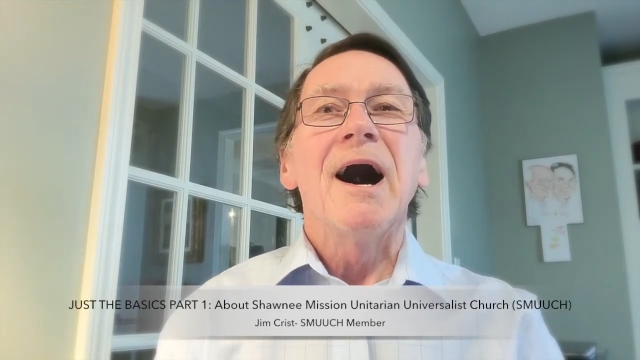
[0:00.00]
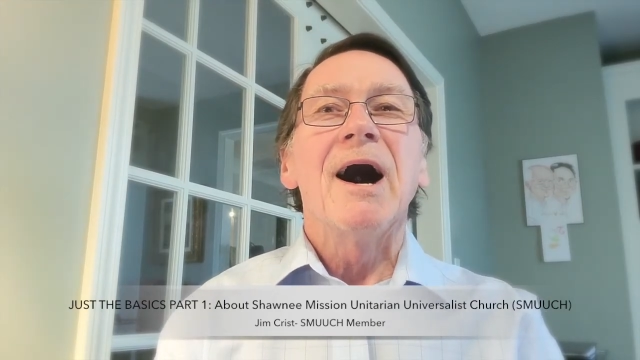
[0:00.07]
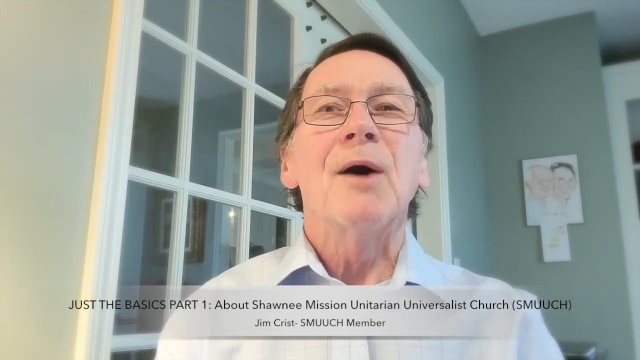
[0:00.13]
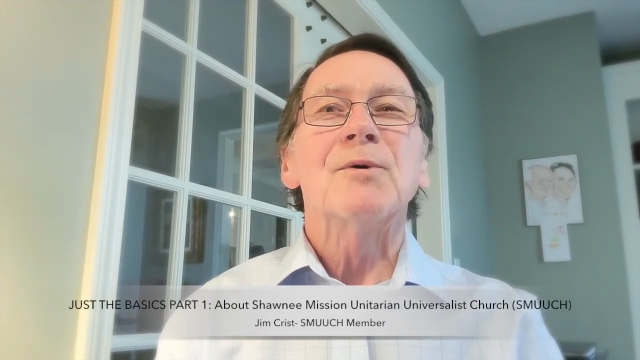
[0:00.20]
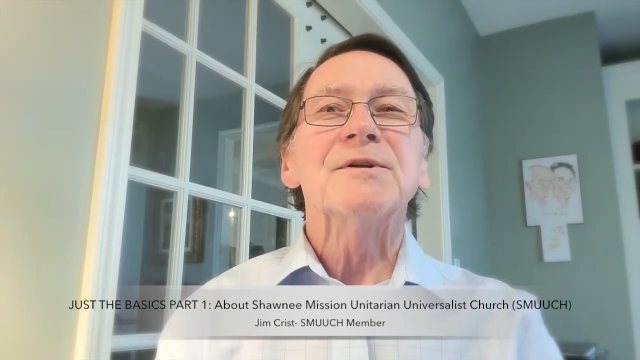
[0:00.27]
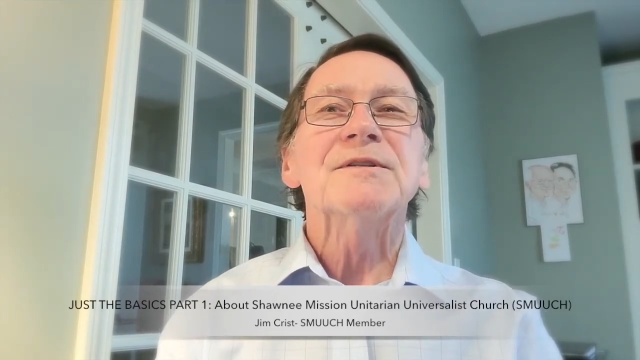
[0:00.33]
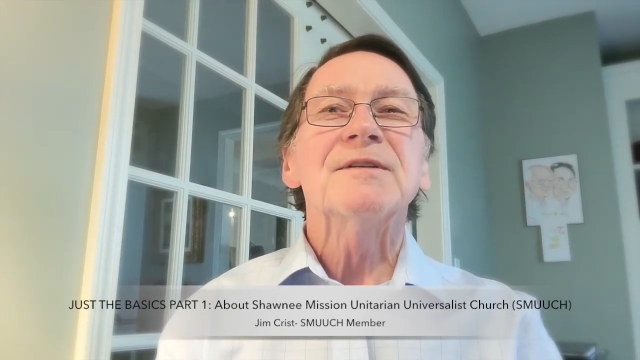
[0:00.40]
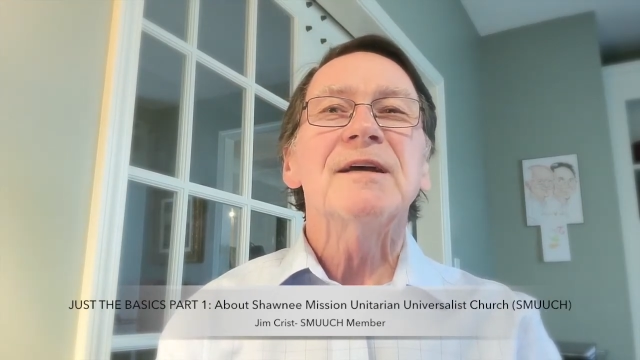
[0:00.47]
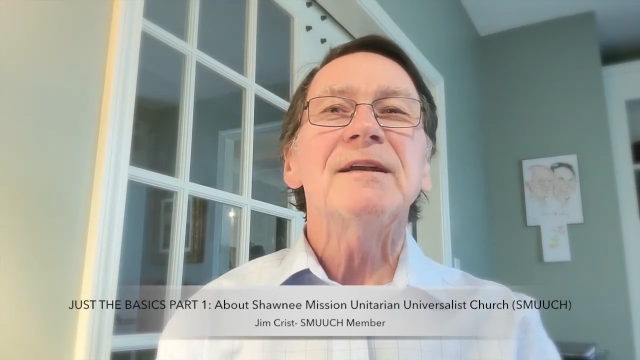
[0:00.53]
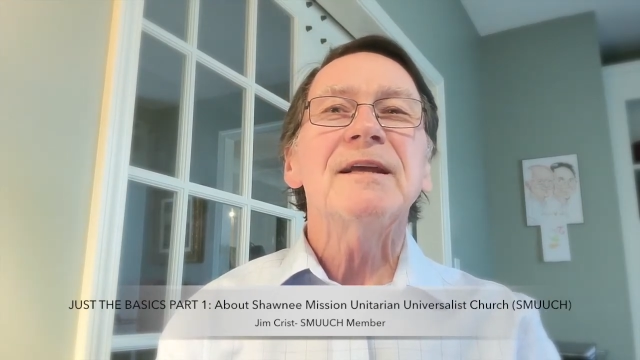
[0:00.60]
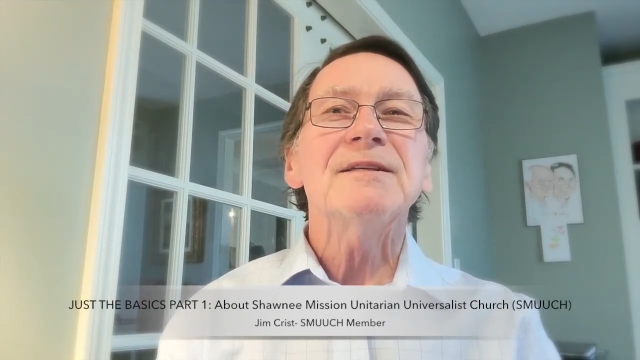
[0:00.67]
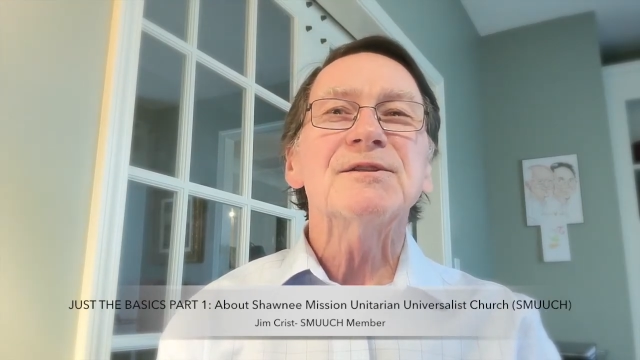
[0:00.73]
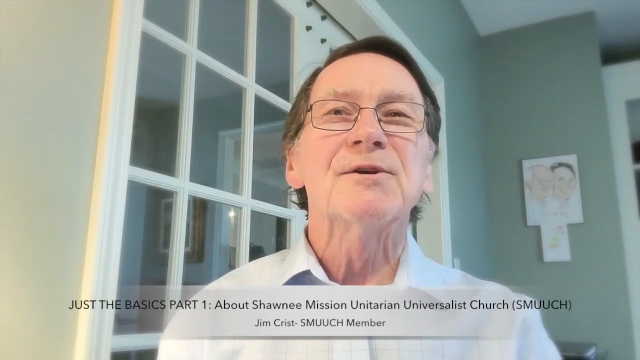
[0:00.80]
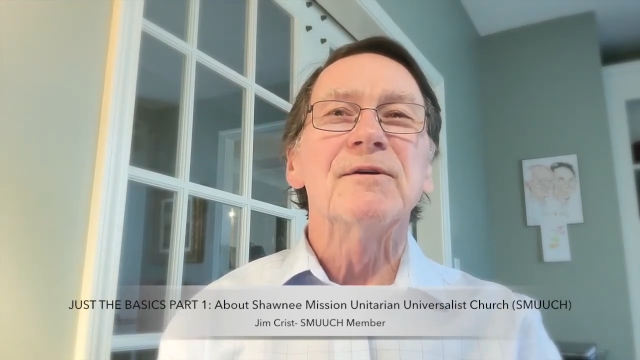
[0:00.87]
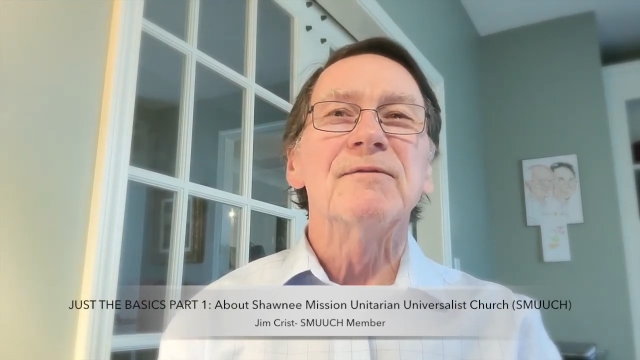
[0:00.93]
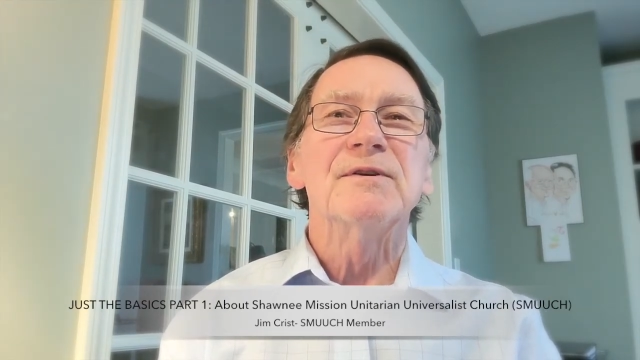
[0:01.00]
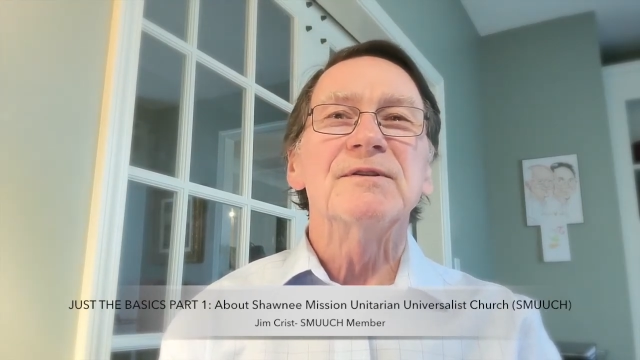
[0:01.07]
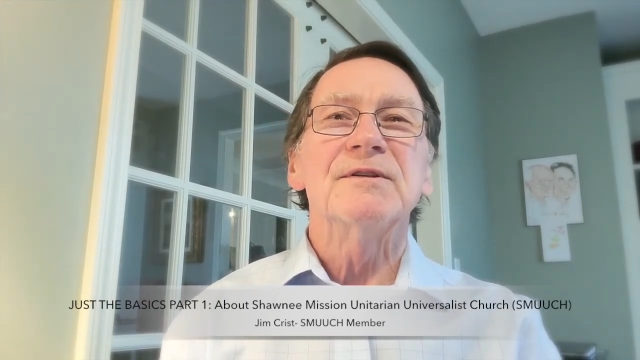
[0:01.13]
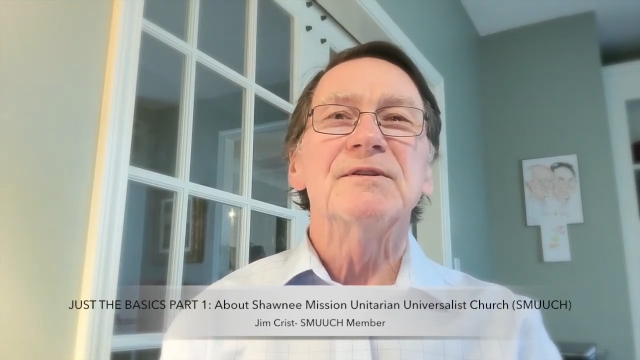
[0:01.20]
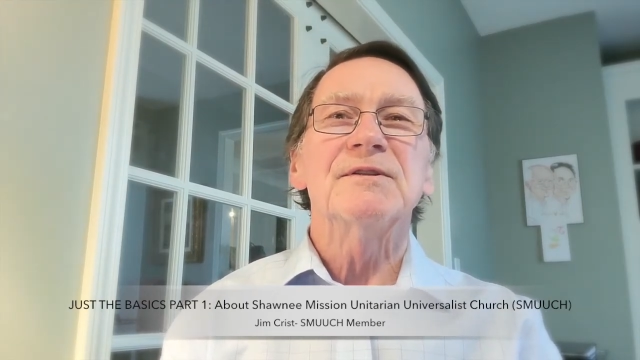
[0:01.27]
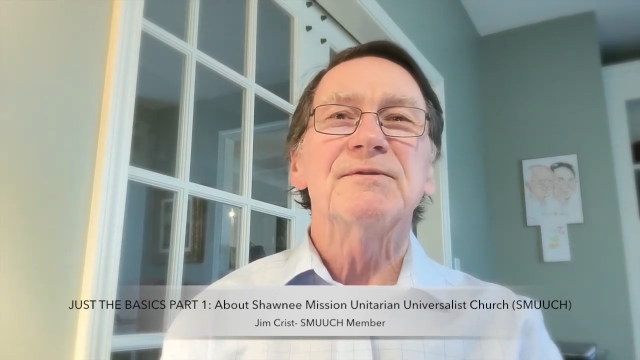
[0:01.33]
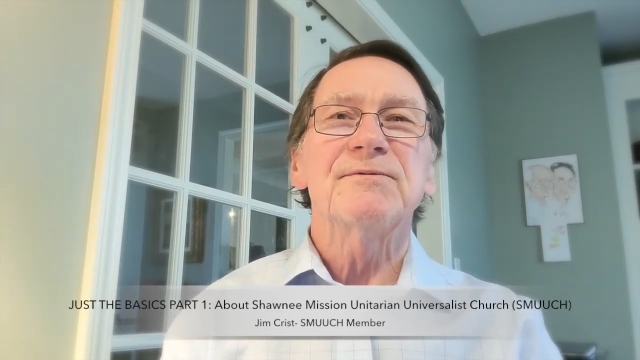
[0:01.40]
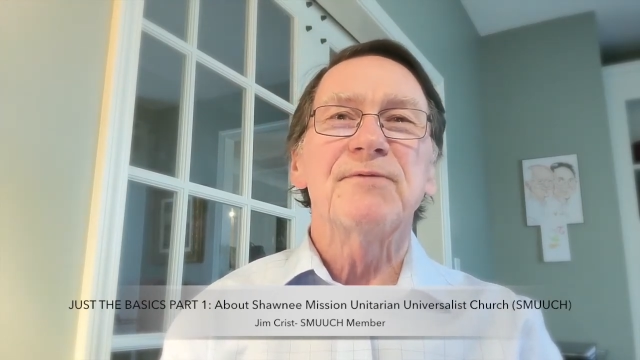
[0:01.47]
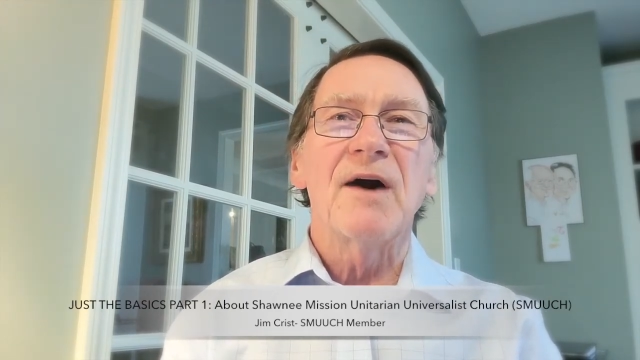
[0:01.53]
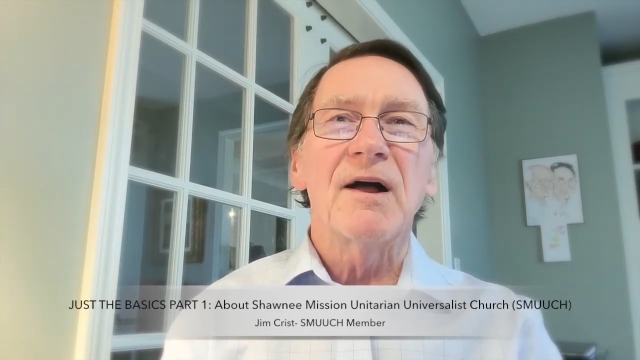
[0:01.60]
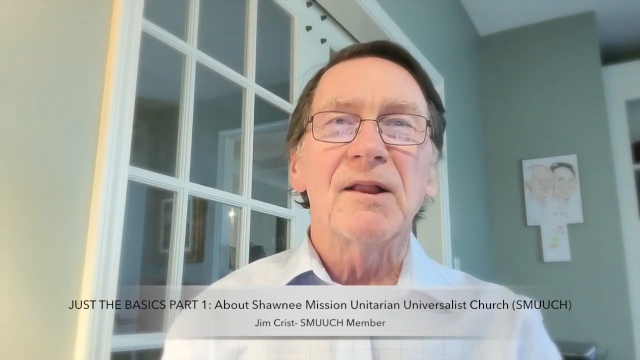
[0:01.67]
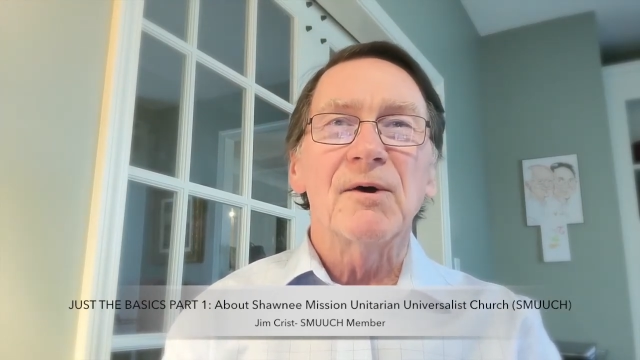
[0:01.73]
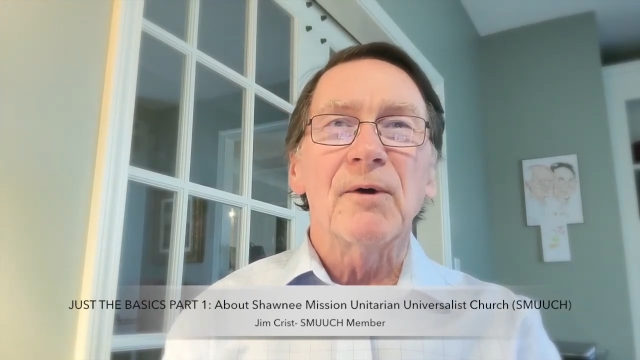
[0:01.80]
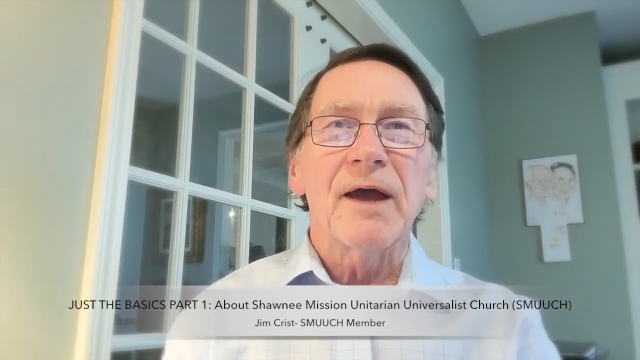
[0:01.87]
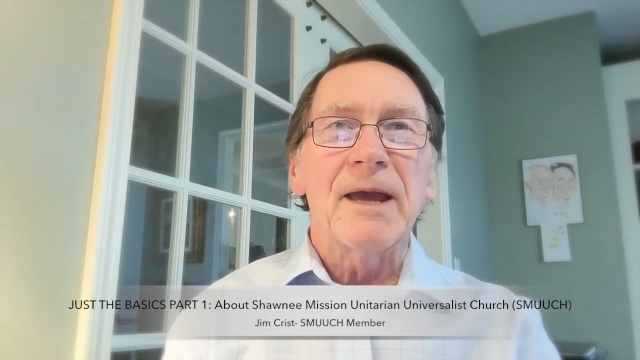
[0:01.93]
Our Sunday services
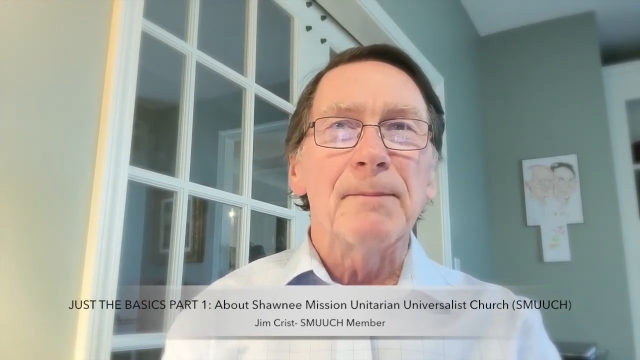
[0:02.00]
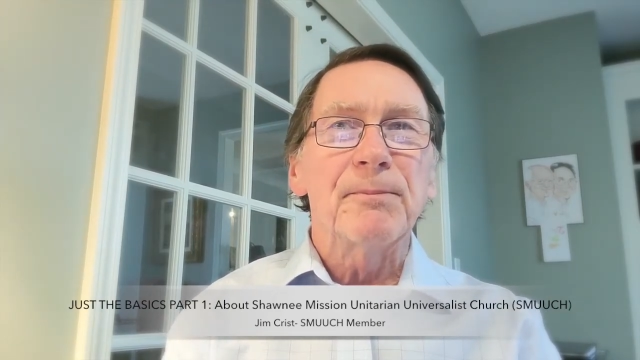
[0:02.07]
follow a